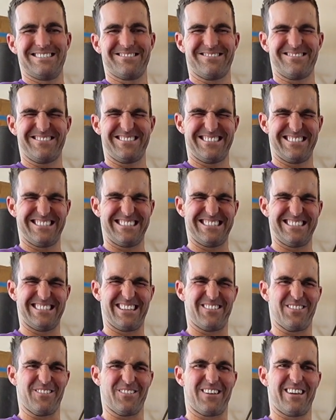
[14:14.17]
Really
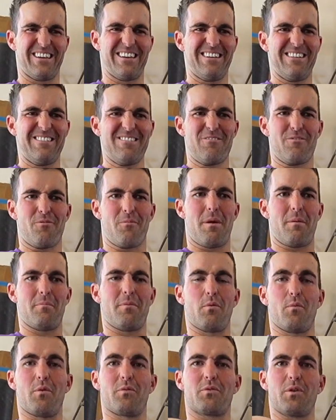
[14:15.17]
good. Remember,
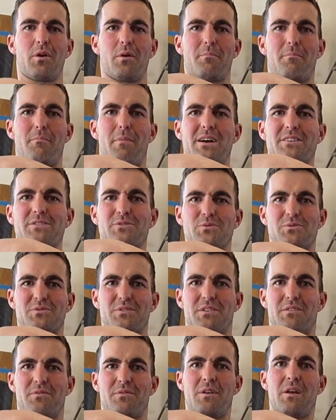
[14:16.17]
we've got muscles
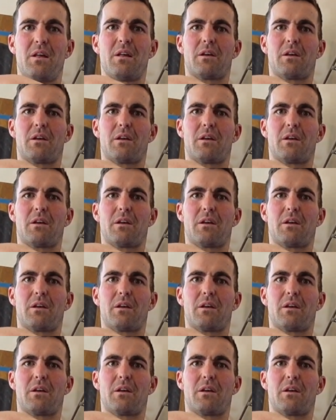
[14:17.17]
that have